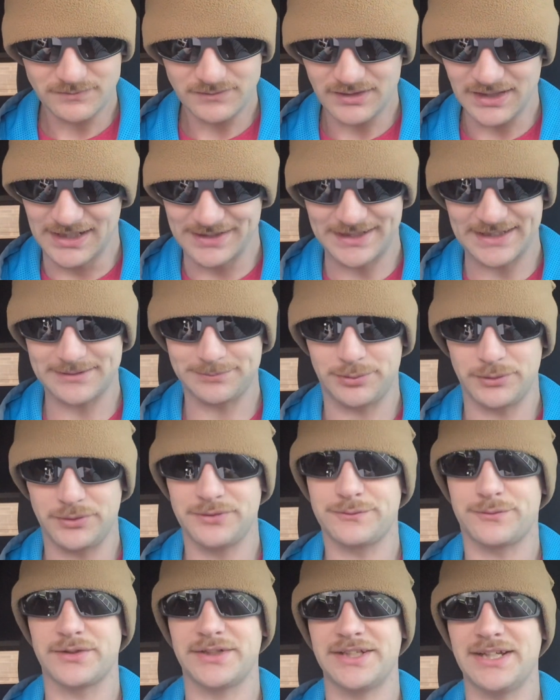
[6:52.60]
I like
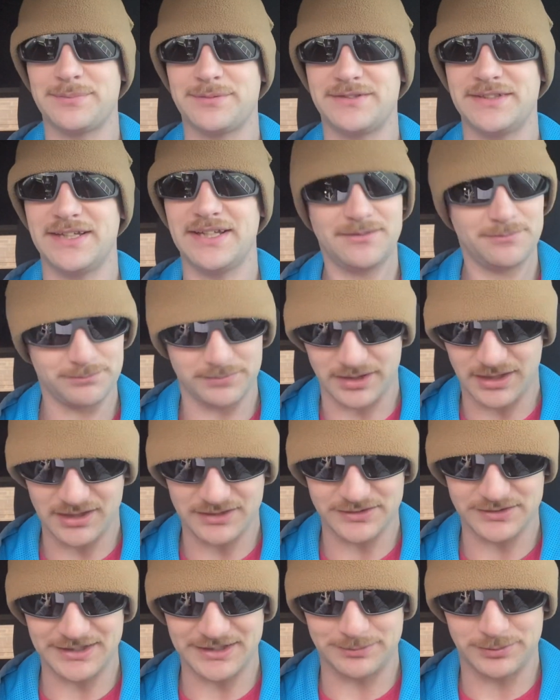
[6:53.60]
pulling for the upset, but I
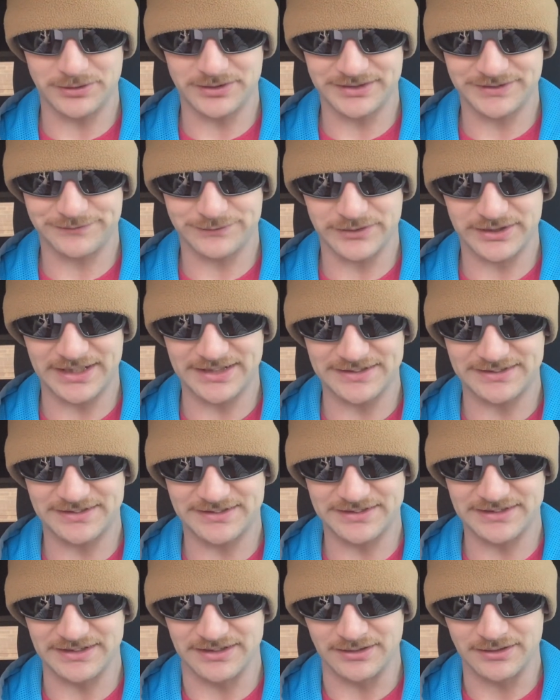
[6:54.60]
also like pulling for the
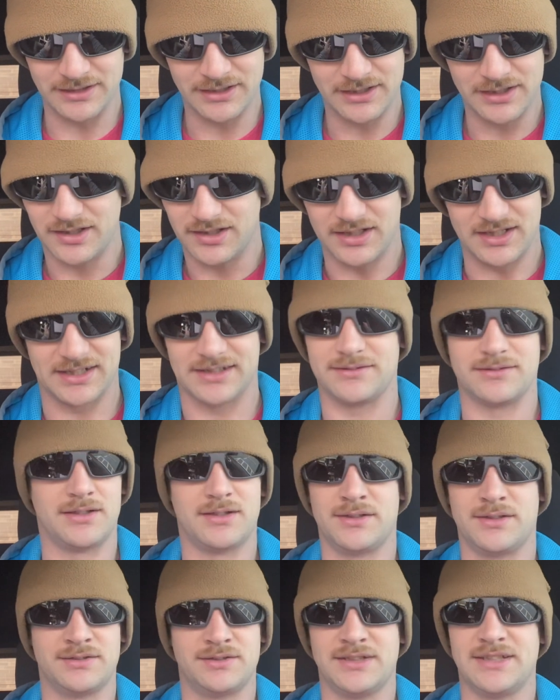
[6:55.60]
SEC,
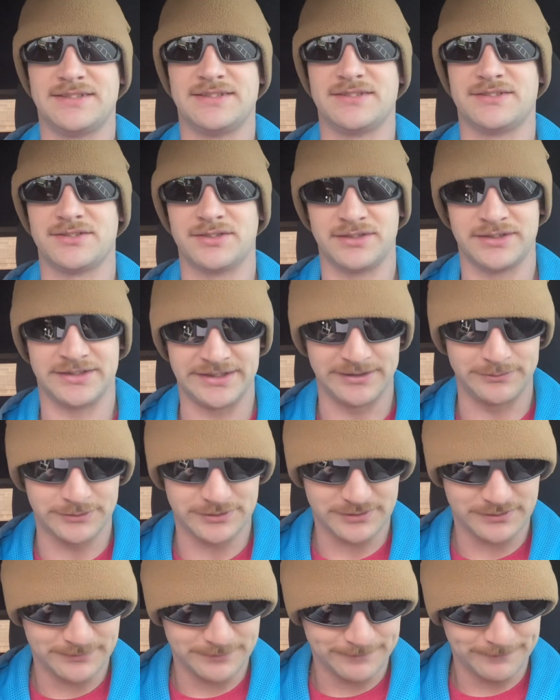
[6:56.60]
unless it's certain
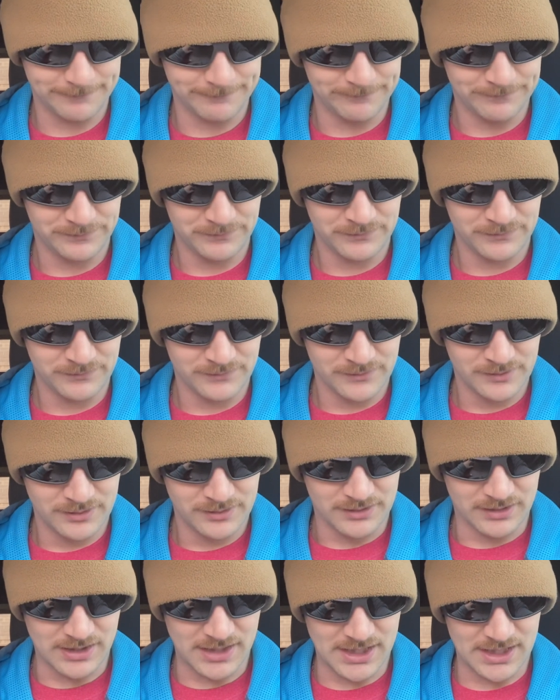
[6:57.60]
teams.
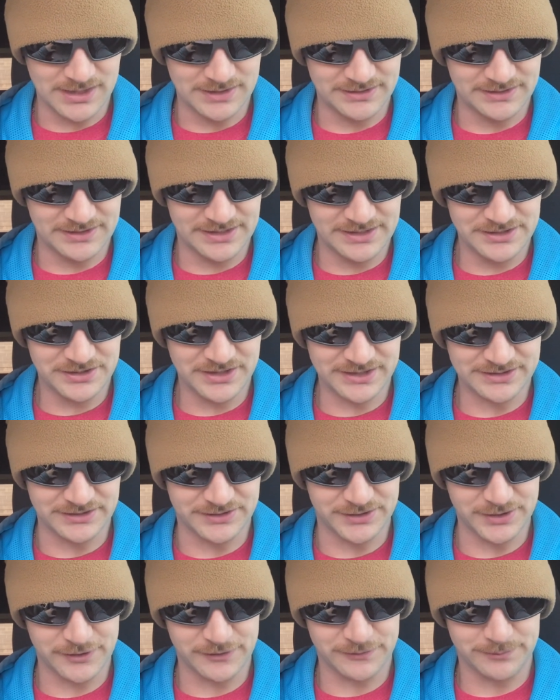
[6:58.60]
Then you got the
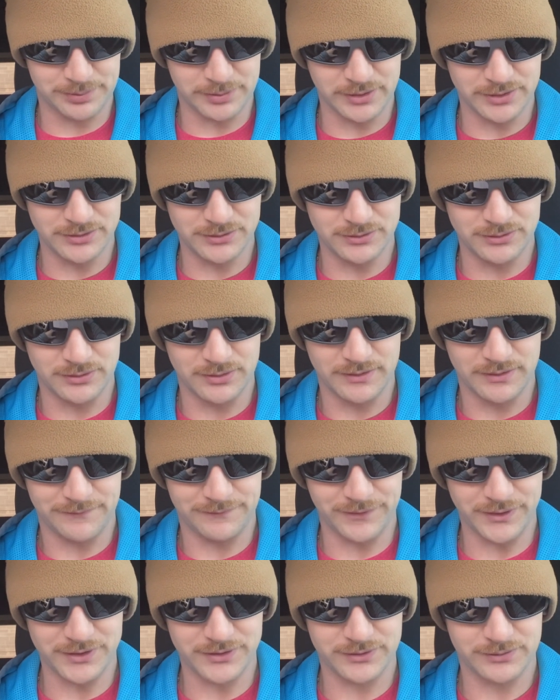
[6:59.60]
Serve Pro
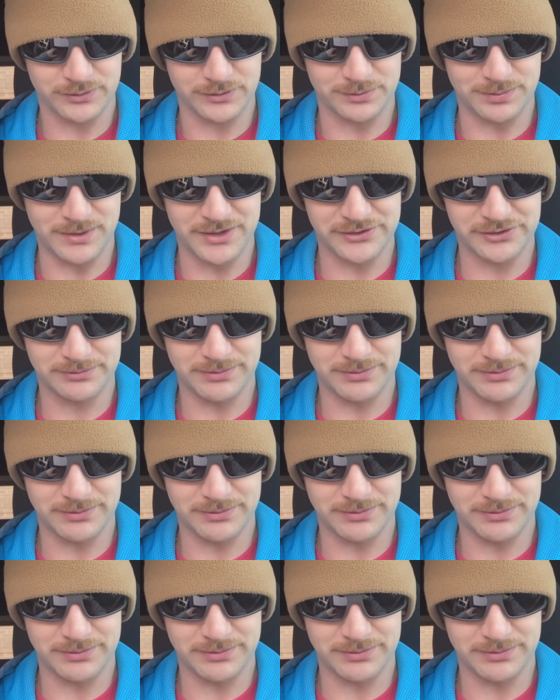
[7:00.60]
First Responder